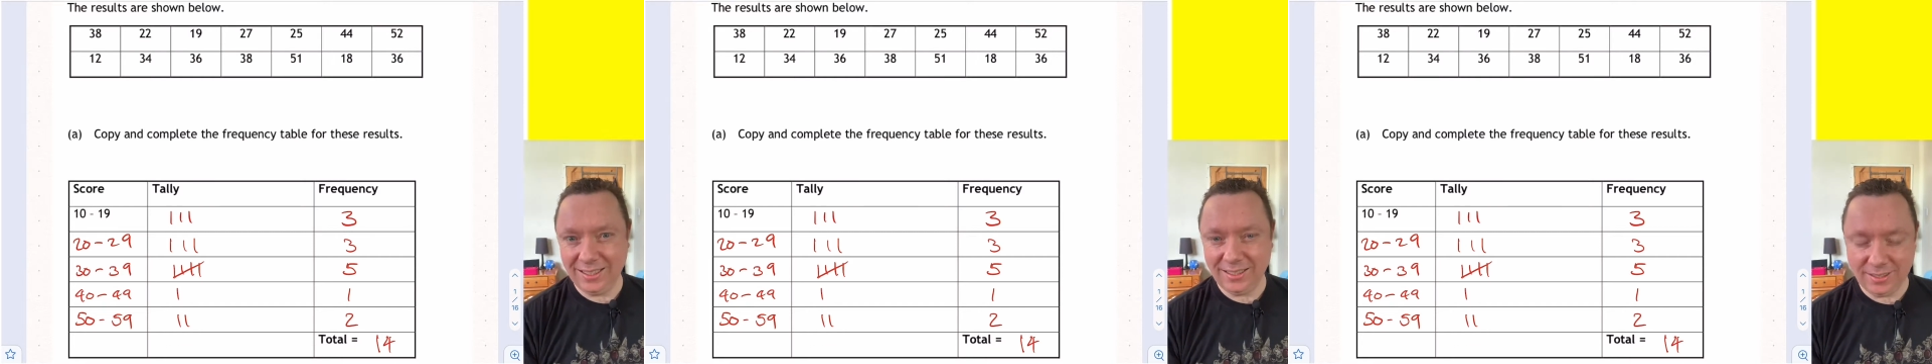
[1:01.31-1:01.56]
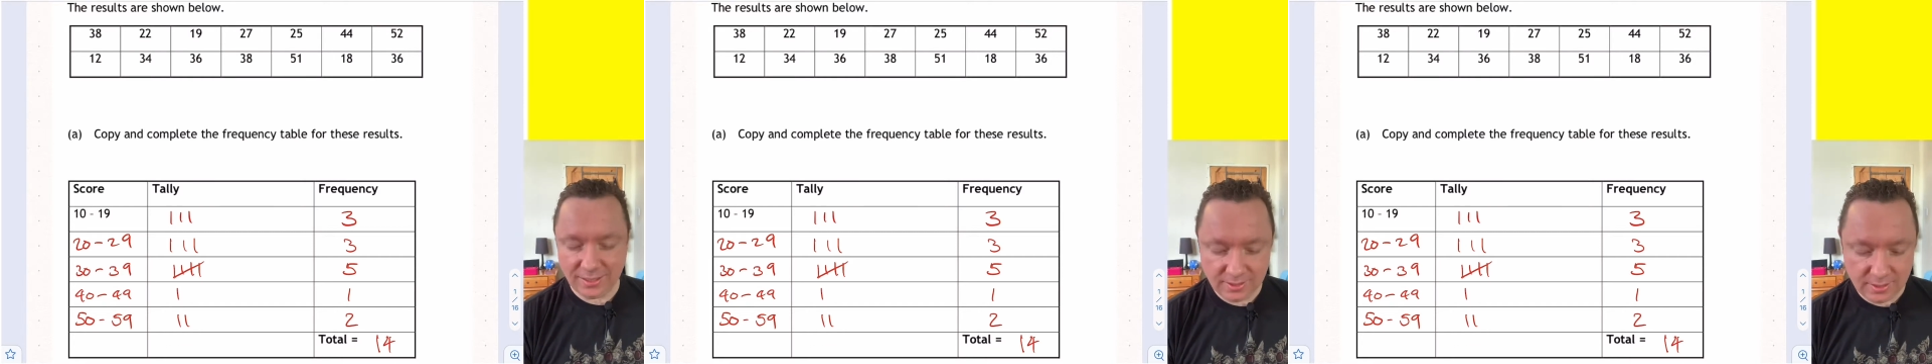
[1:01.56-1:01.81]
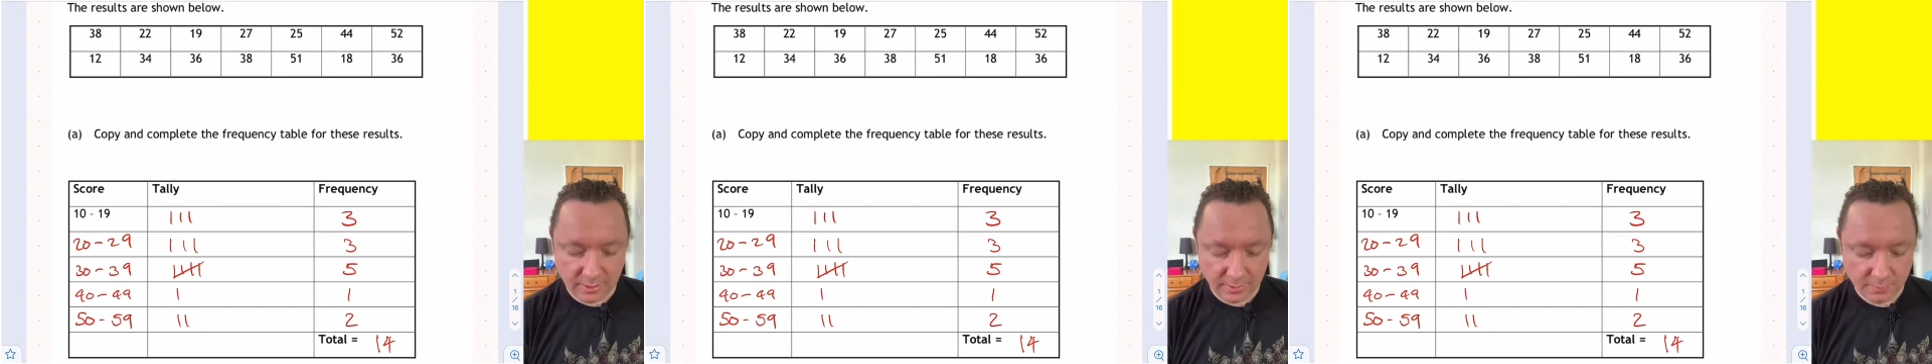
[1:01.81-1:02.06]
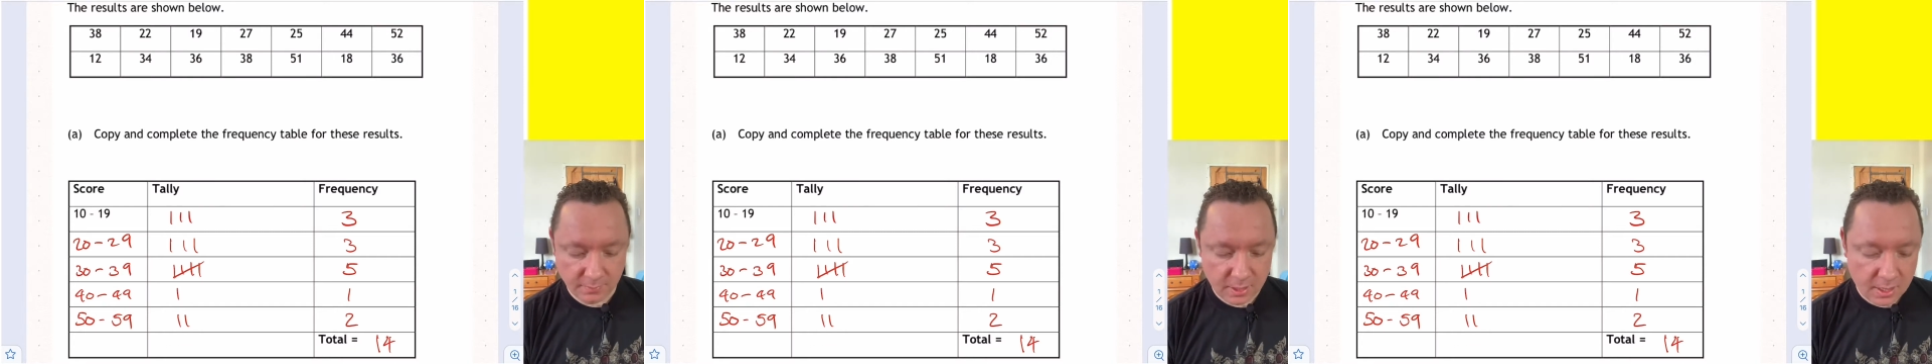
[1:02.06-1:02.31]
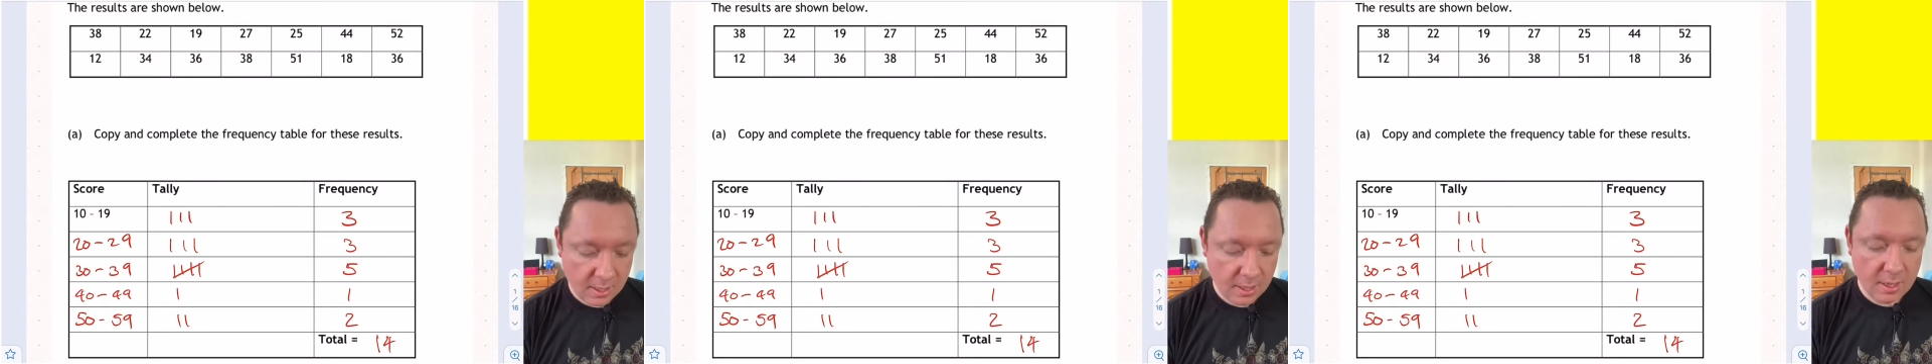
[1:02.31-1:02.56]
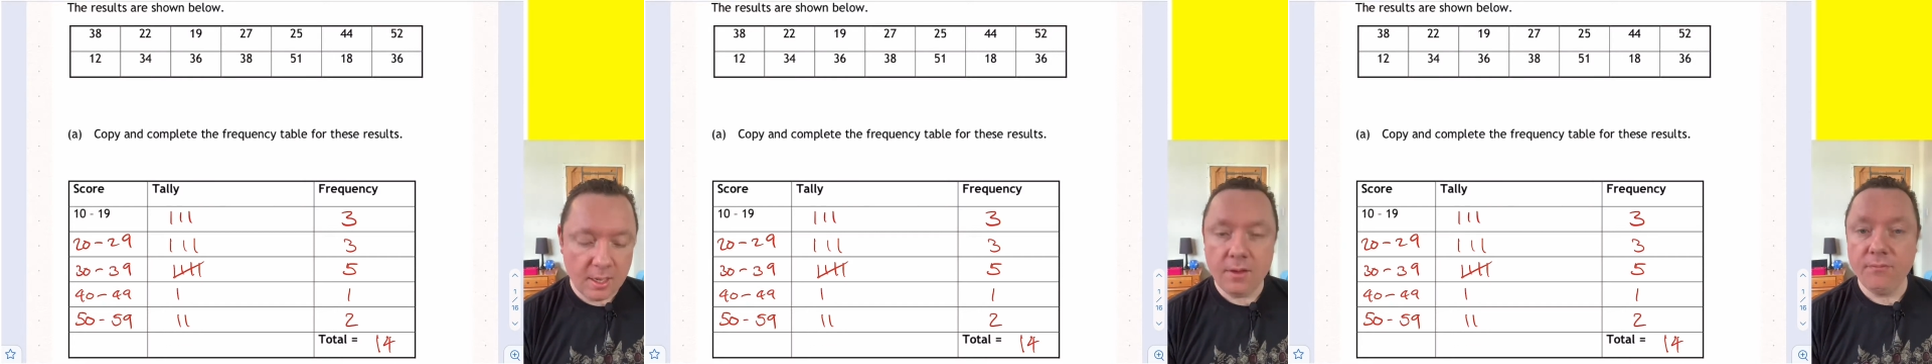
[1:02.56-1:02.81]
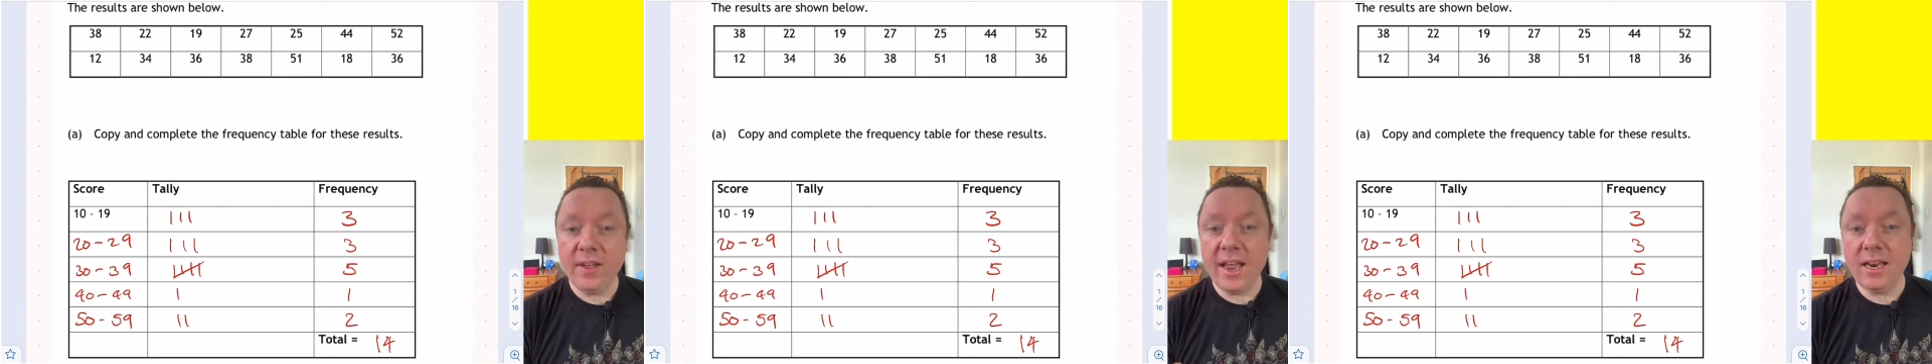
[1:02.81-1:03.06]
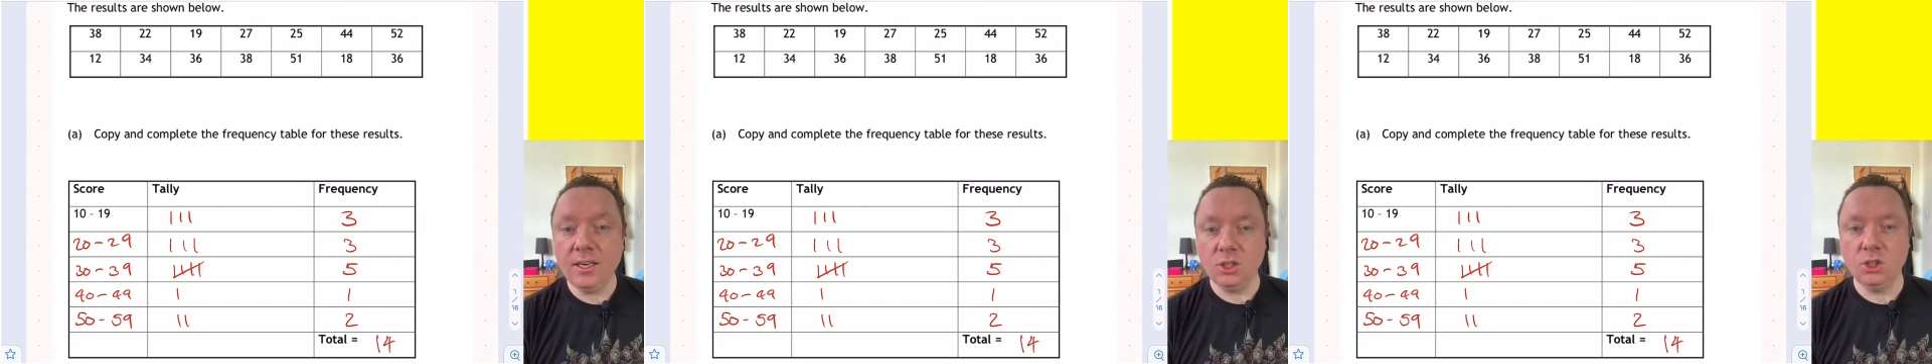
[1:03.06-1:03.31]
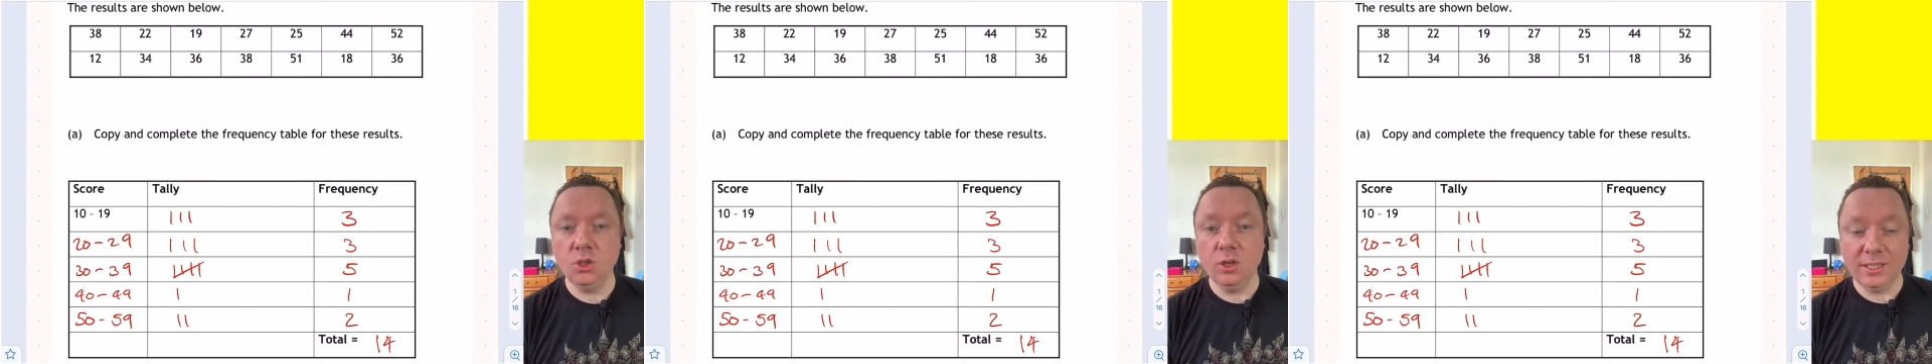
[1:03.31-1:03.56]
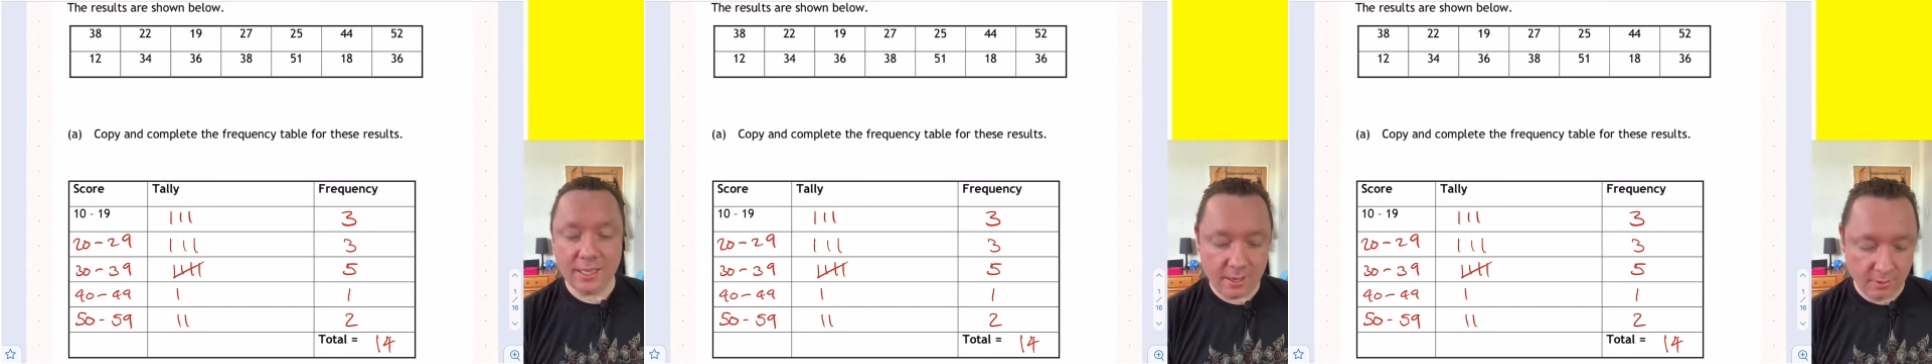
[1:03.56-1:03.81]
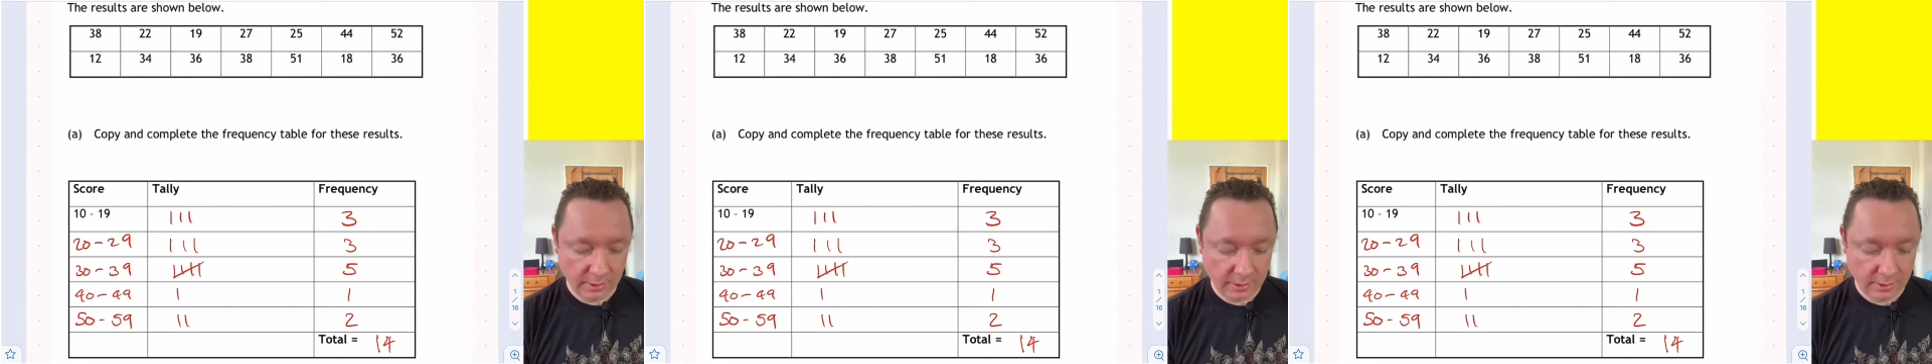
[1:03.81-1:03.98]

to 69. Then I just do a tally.